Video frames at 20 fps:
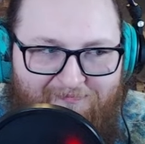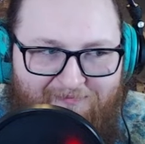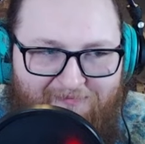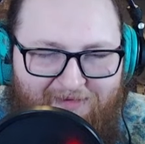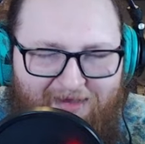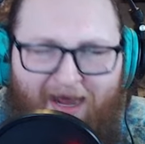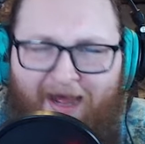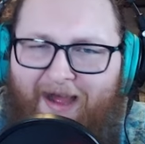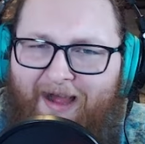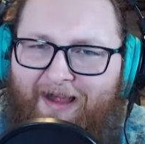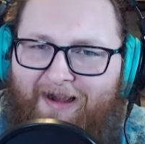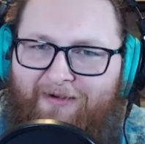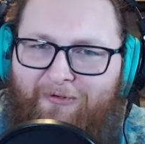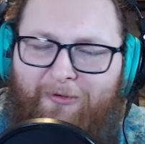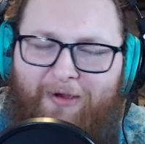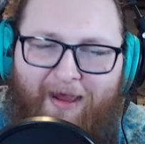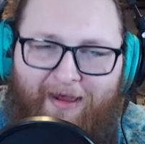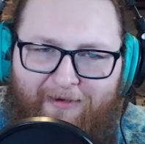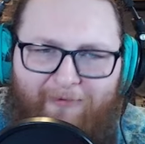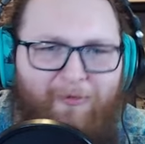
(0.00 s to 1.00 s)
God,
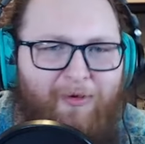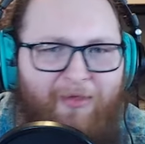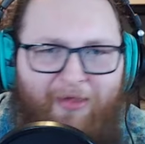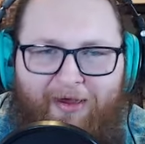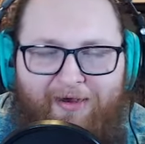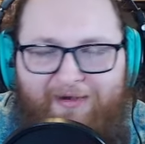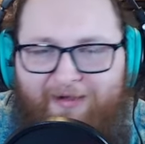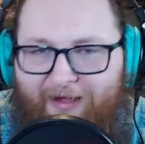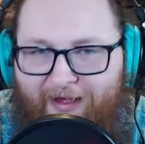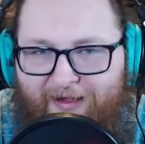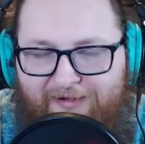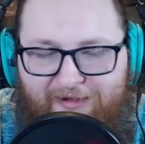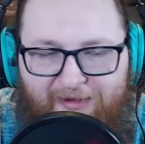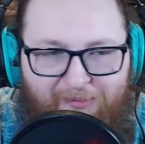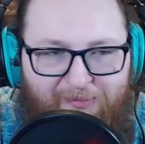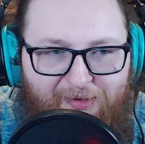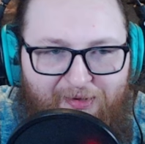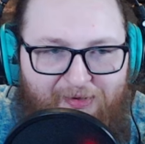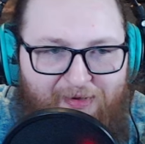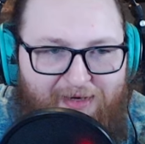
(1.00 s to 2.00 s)
okay, well that's
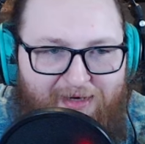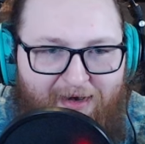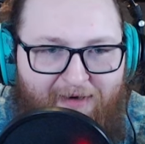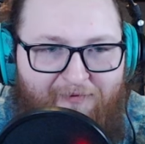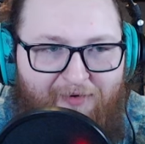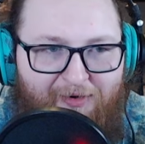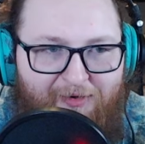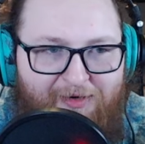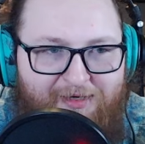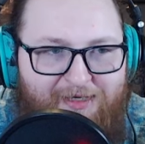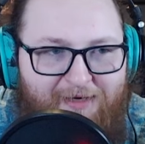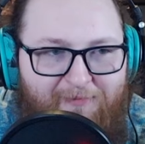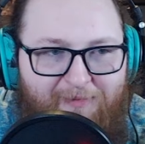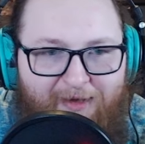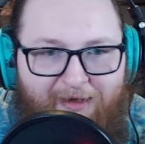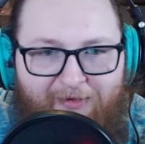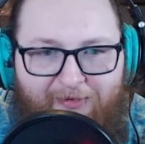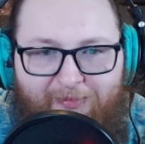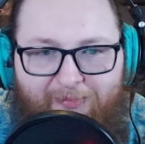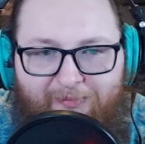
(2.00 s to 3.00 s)
something that definitely should be
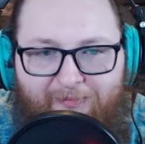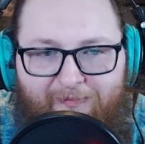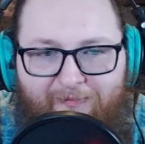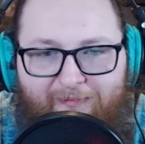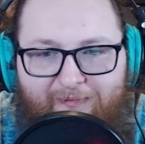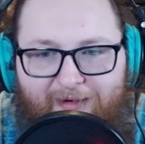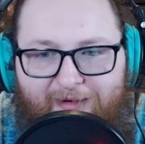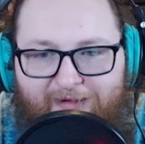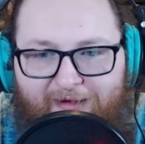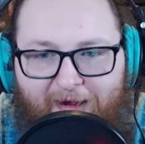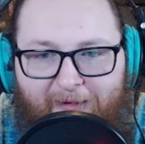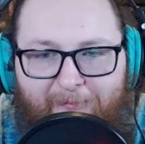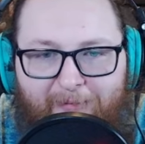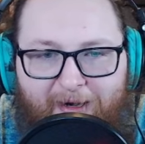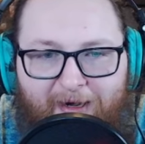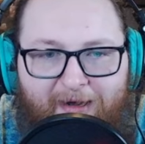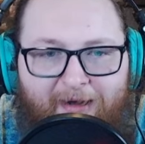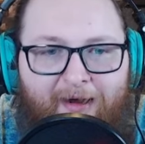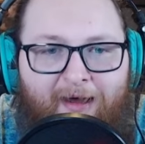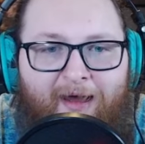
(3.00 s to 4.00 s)
in
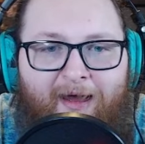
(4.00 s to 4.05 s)
Stampede.